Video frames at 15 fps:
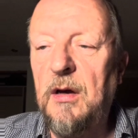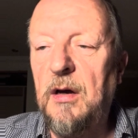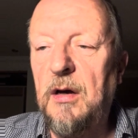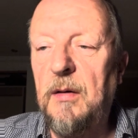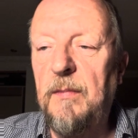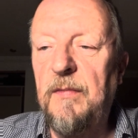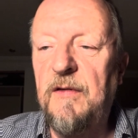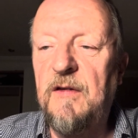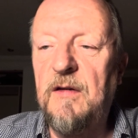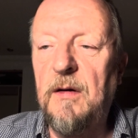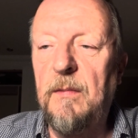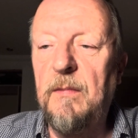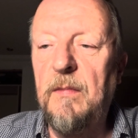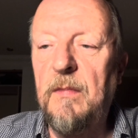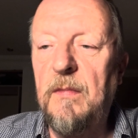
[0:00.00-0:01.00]
In
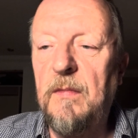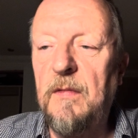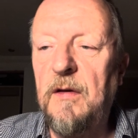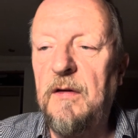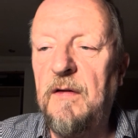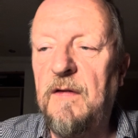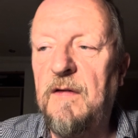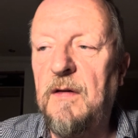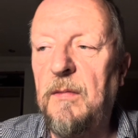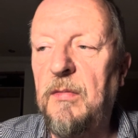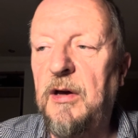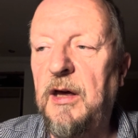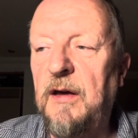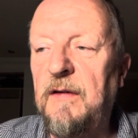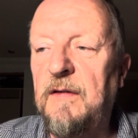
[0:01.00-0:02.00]

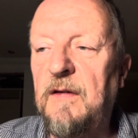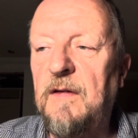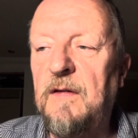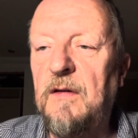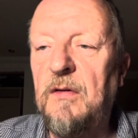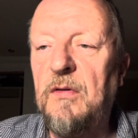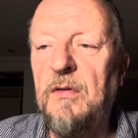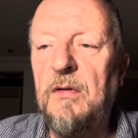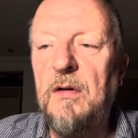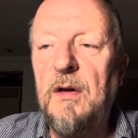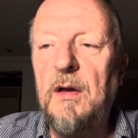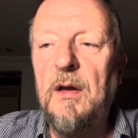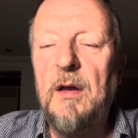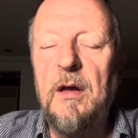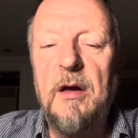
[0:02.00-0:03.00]
some cases,
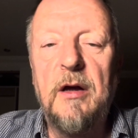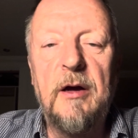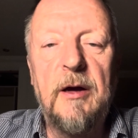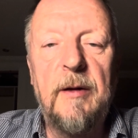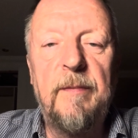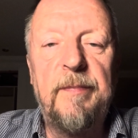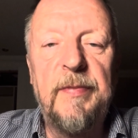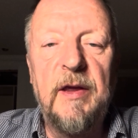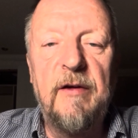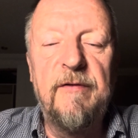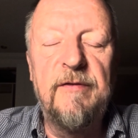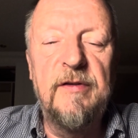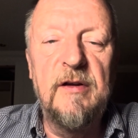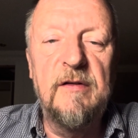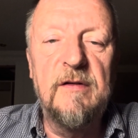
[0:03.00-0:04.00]

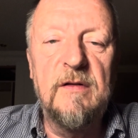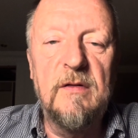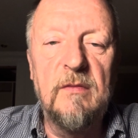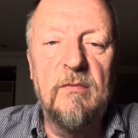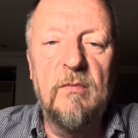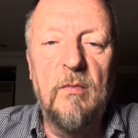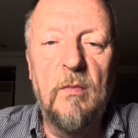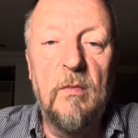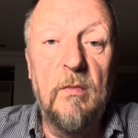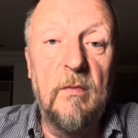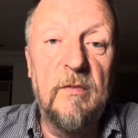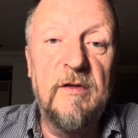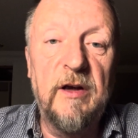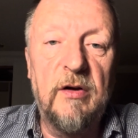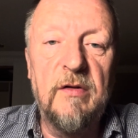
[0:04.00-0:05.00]
if this
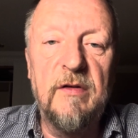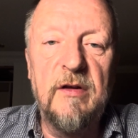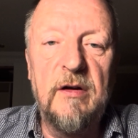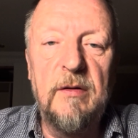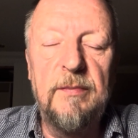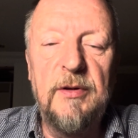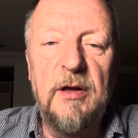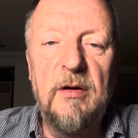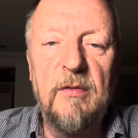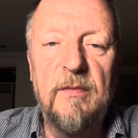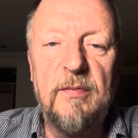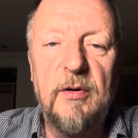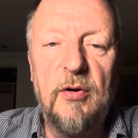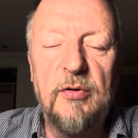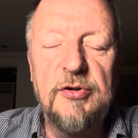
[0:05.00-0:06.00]
psychotherapy
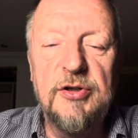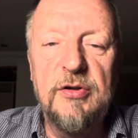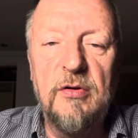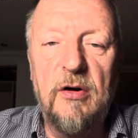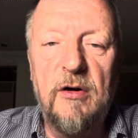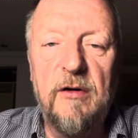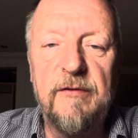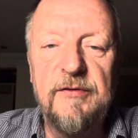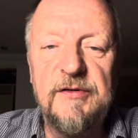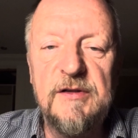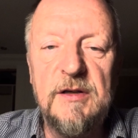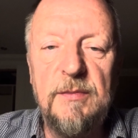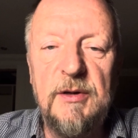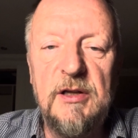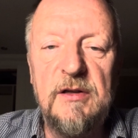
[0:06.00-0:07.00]
approach of
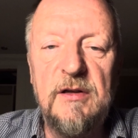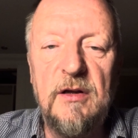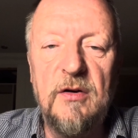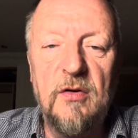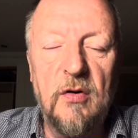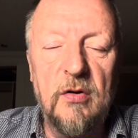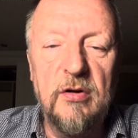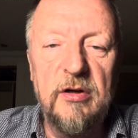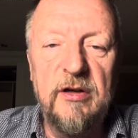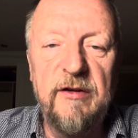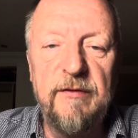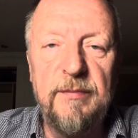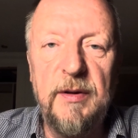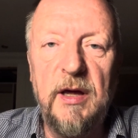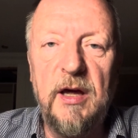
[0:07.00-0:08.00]
CBT,
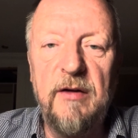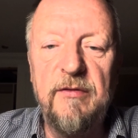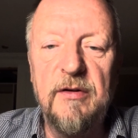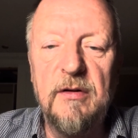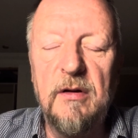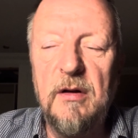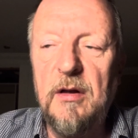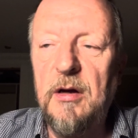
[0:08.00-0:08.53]
cognitive behavior